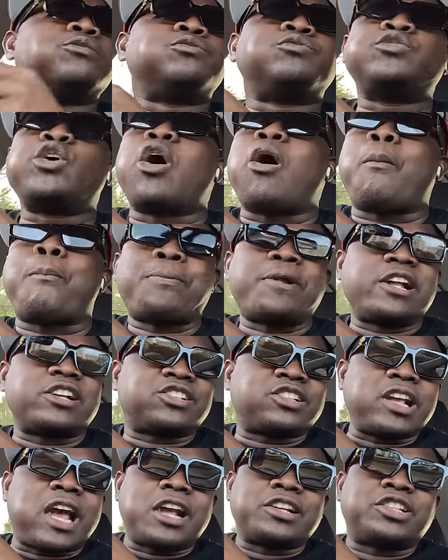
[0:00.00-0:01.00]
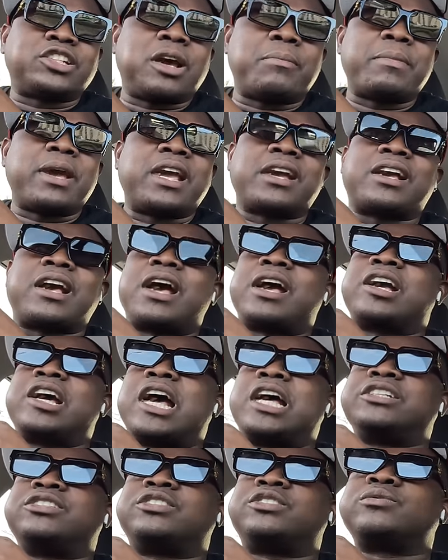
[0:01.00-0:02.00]
No place like Jamaica,
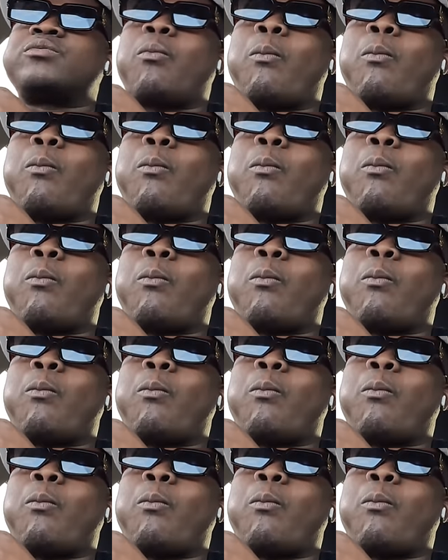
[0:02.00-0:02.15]
guys.